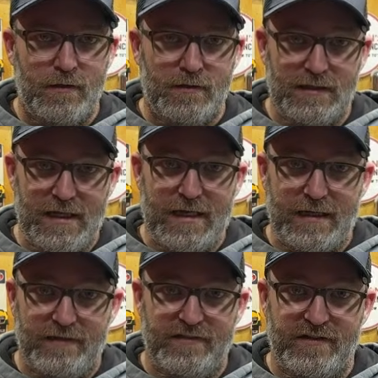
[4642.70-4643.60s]

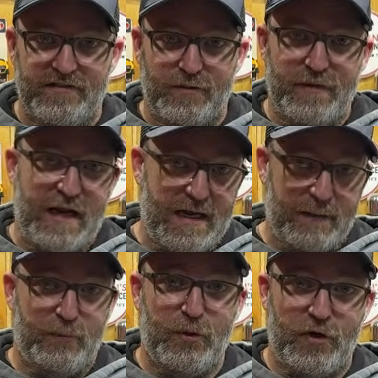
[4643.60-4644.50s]
leg system that I
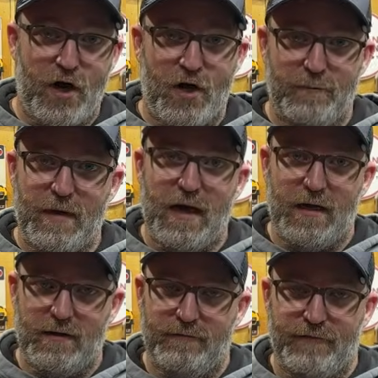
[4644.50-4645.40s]
can put on
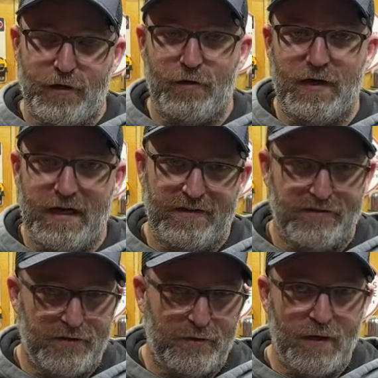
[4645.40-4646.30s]
my third hand.
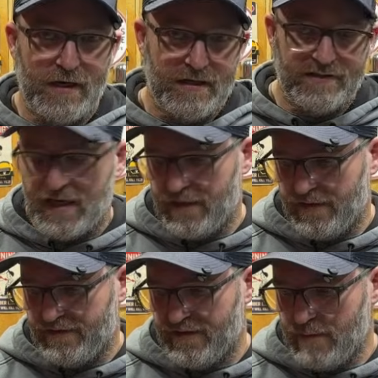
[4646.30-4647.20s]
So in a way, it's kind of
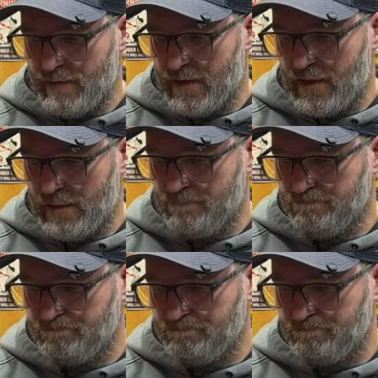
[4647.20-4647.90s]
the same thing.